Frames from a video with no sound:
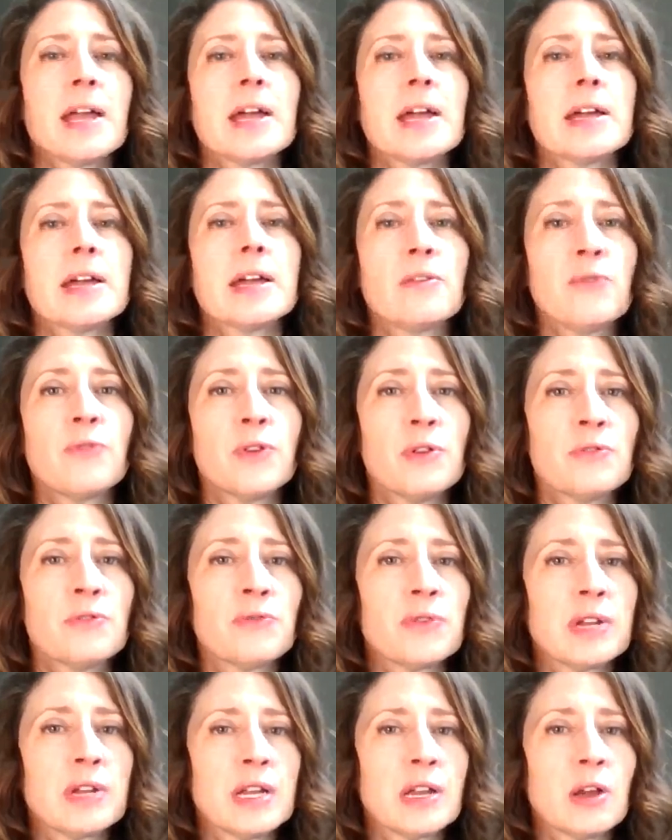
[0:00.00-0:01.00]
If you're
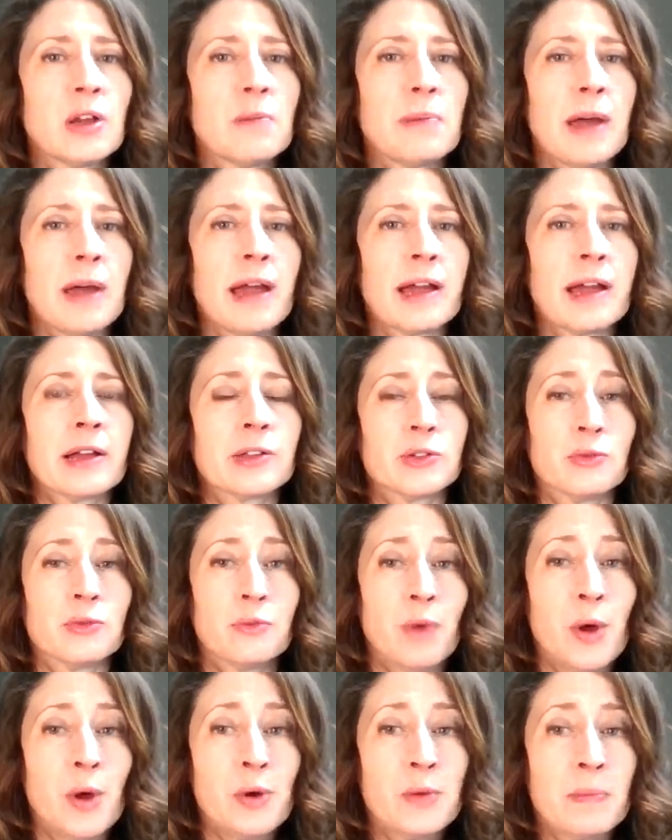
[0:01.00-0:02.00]
fitting your bike, it's a
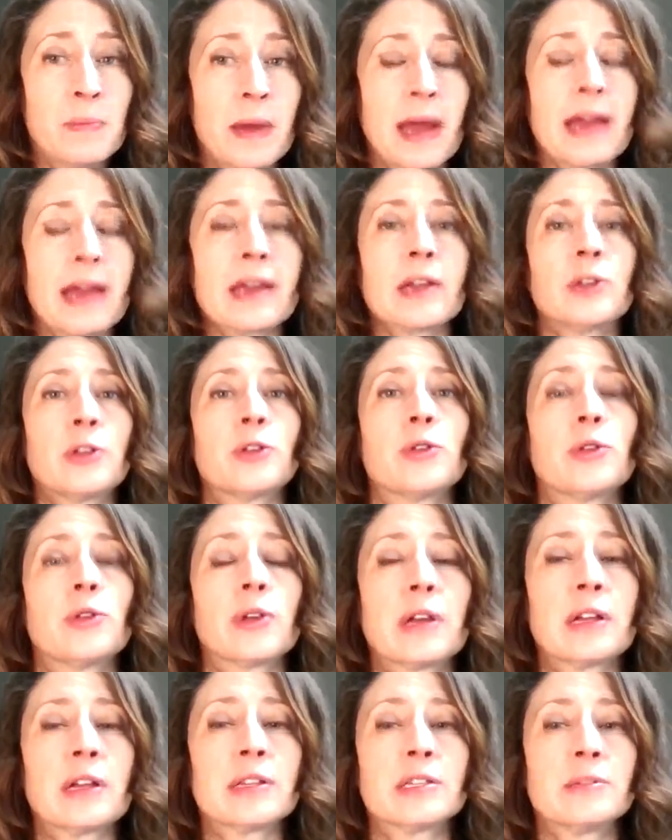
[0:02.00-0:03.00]
road bike, and you're
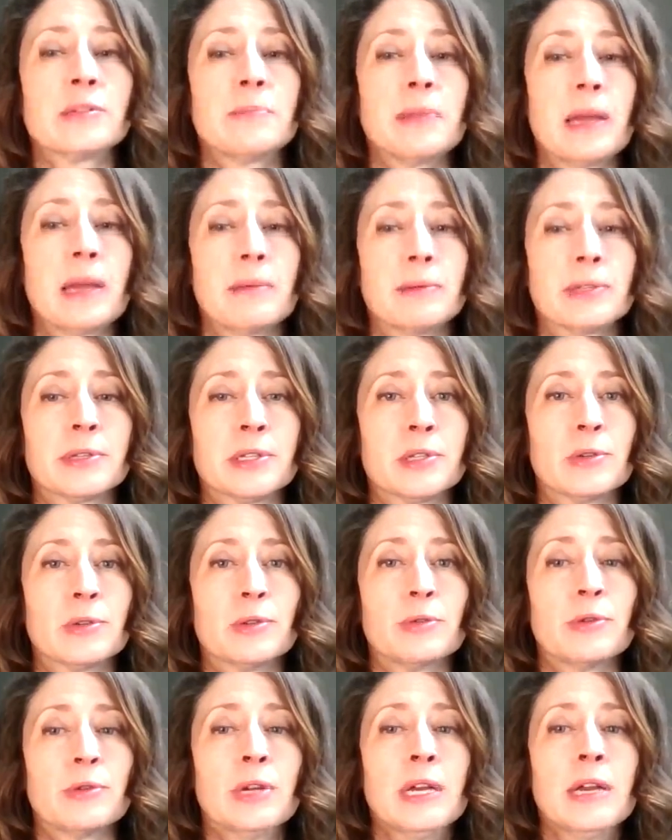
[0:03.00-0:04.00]
looking to be able
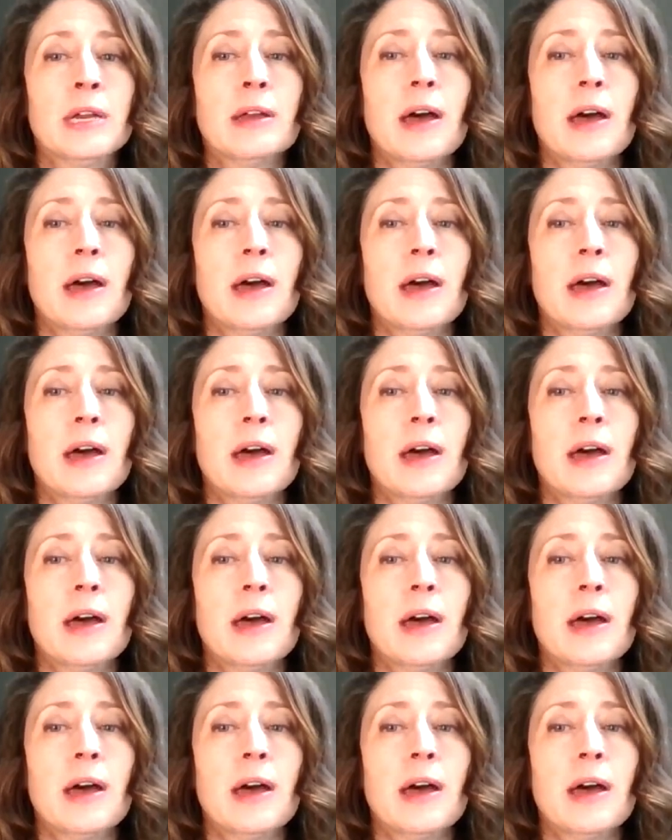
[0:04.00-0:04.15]
to